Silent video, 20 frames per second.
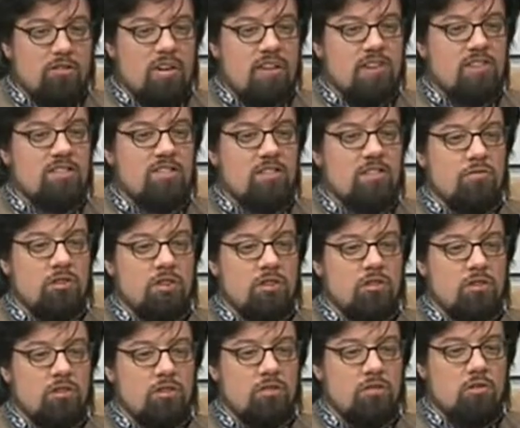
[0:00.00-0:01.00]
fantasy
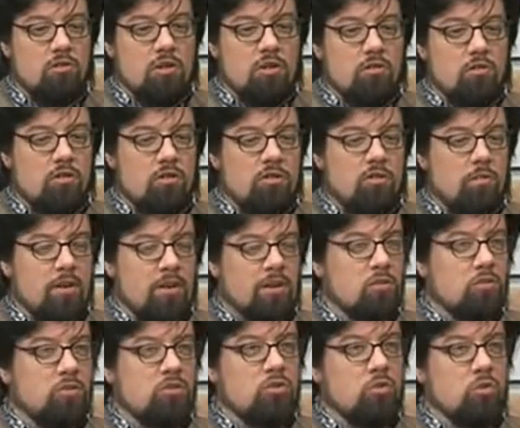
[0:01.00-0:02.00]
adventure with
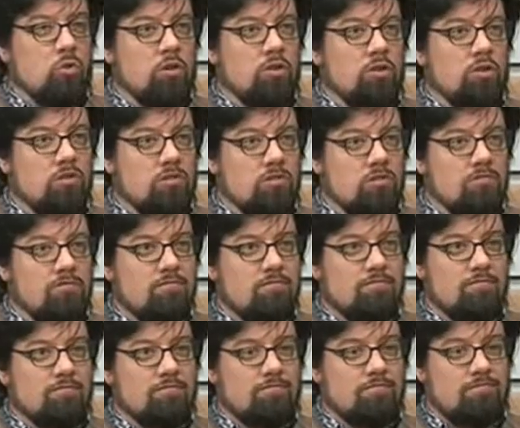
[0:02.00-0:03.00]
mice with swords.
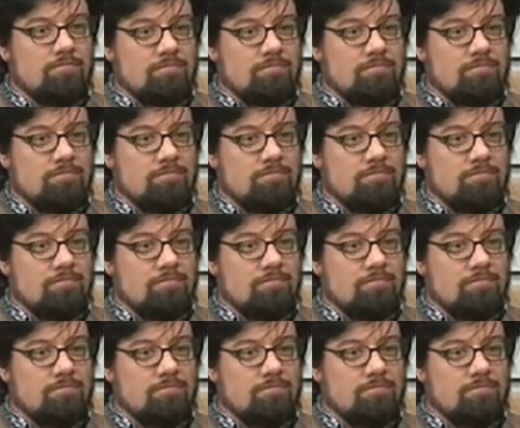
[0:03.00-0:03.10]
Okay.